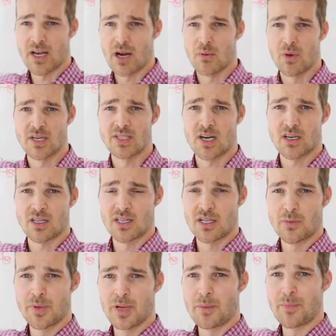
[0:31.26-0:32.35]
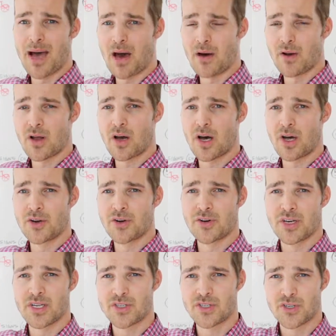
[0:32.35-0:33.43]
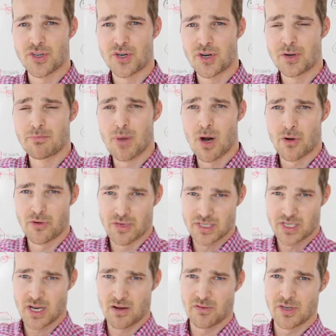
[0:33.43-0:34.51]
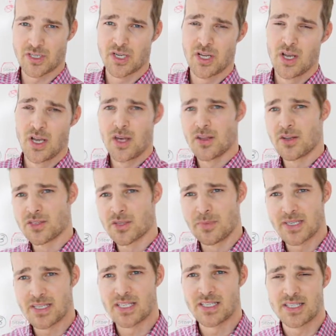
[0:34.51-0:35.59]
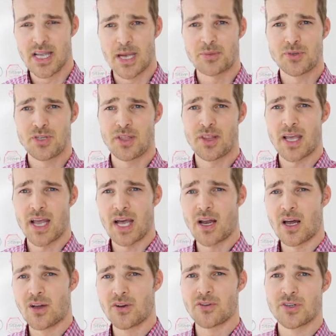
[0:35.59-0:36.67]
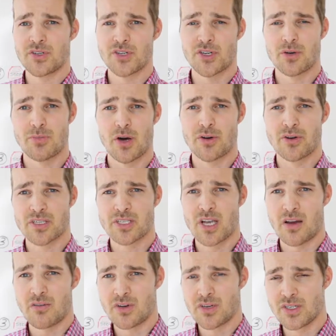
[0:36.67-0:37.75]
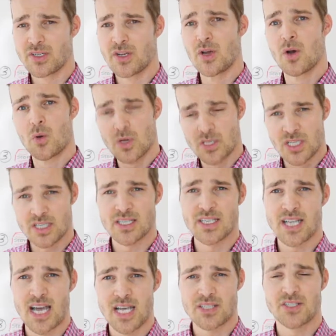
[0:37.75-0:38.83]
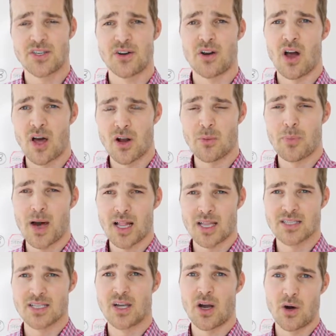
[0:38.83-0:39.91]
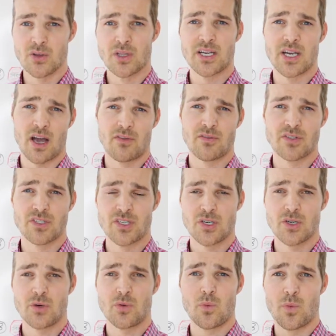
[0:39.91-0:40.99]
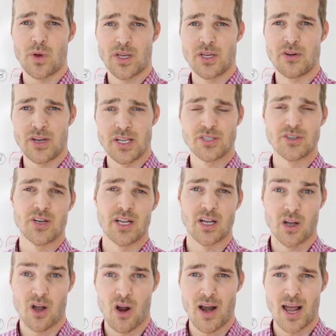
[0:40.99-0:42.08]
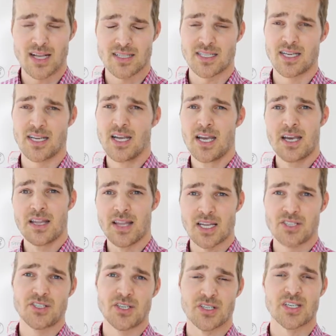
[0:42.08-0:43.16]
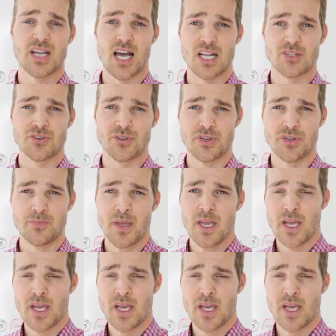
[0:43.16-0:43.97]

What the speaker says: I want to talk a little bit about underinsured motorist coverage. There's a misconception that underinsured motorist coverage, which is attached to your auto policy, only covers you when you're injured in a car accident. That's just not true.